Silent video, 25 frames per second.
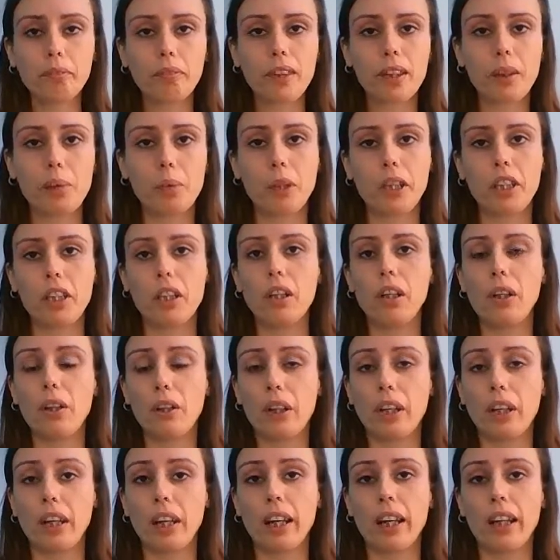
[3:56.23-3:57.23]
When you look
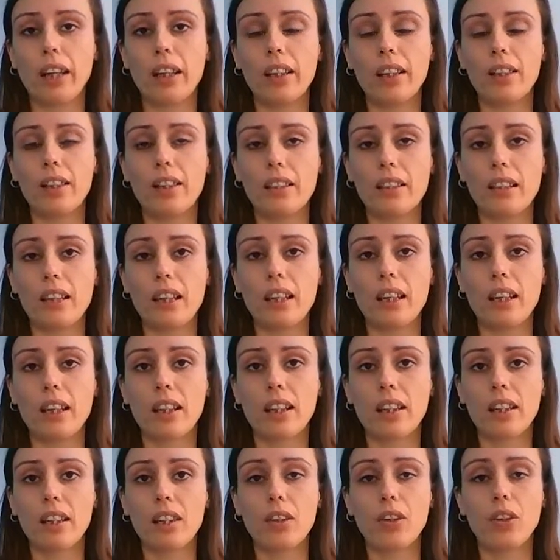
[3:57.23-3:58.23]
at it and say,
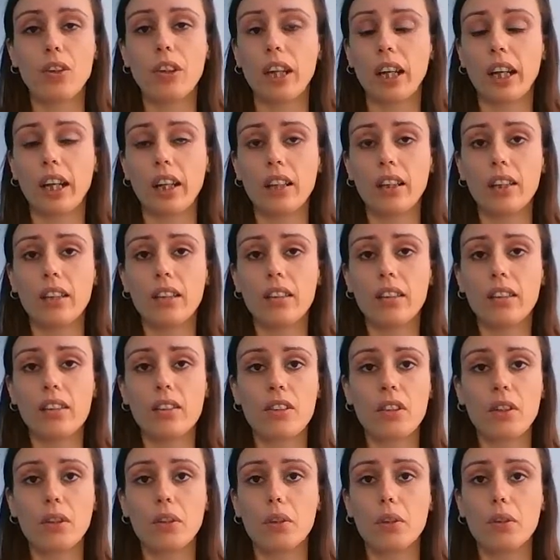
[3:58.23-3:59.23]
okay,
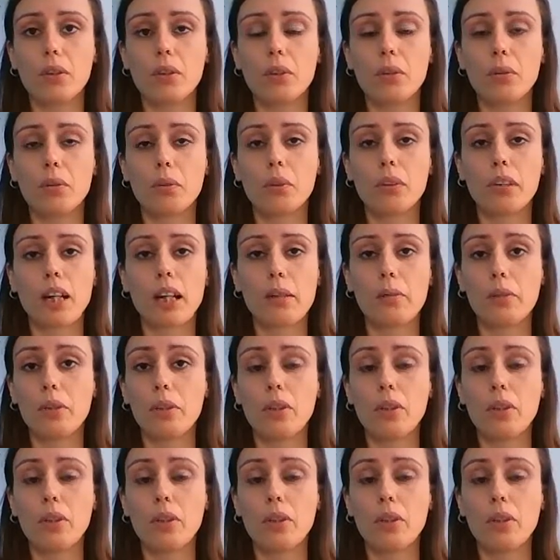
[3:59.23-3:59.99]
so you